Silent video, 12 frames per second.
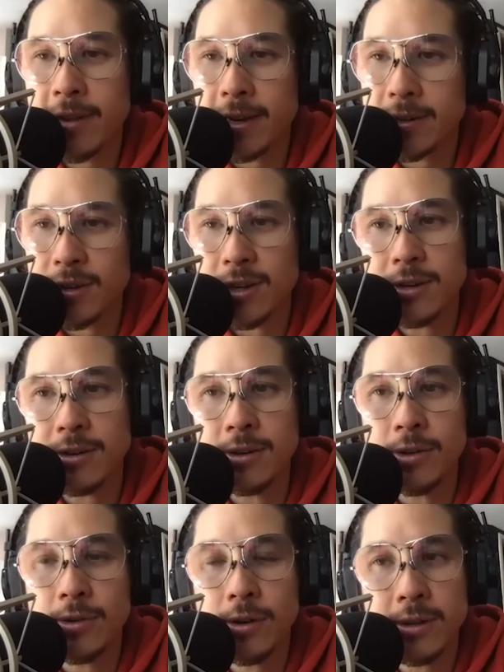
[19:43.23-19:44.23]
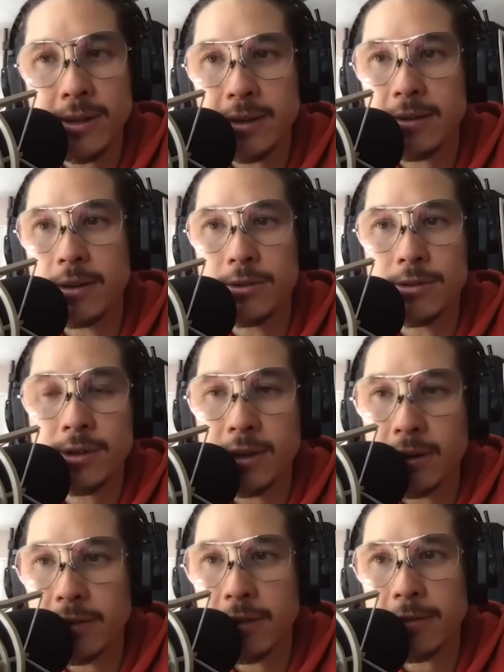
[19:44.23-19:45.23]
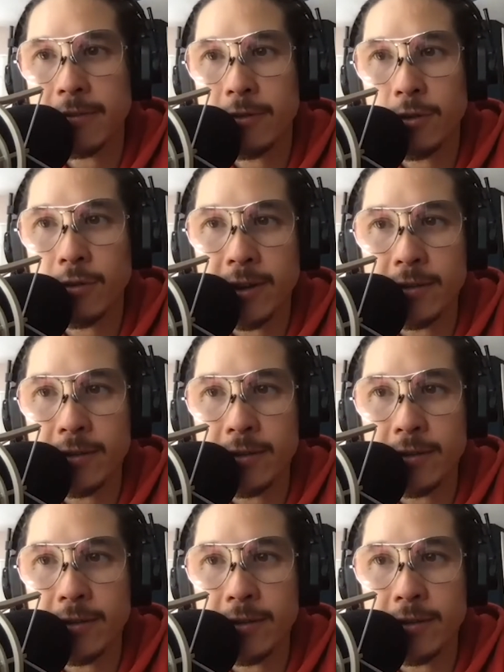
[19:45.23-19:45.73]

factory here in New York, like years ago, like four yeah.